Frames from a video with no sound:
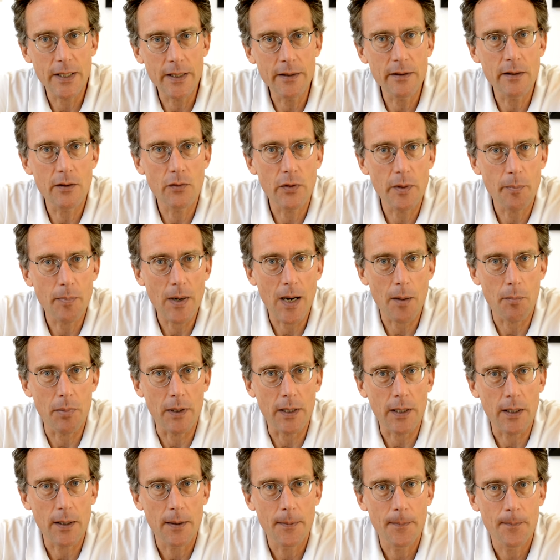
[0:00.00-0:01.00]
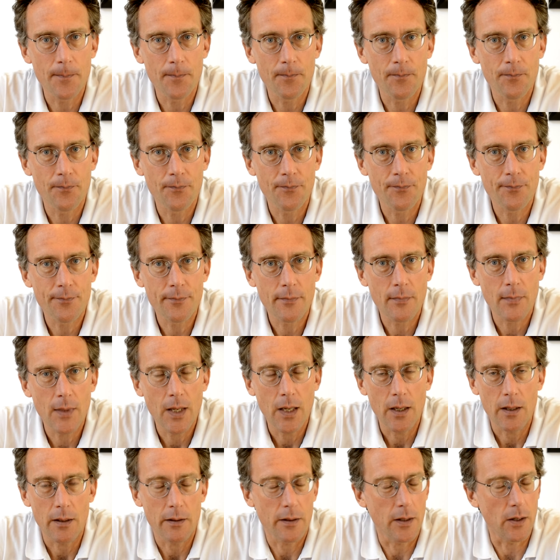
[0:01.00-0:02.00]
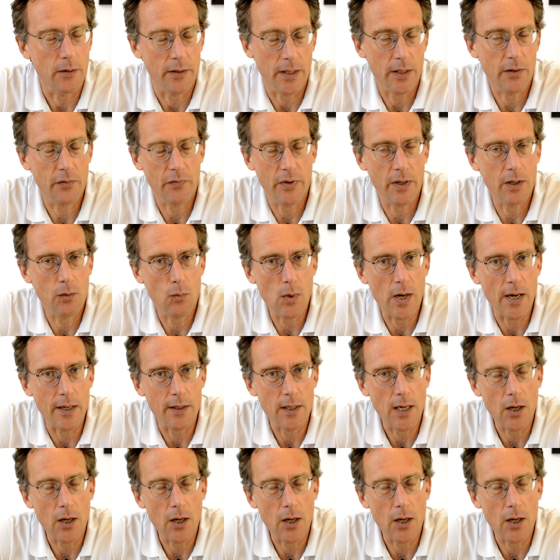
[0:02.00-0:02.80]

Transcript: in the Republic. Now that's very wide.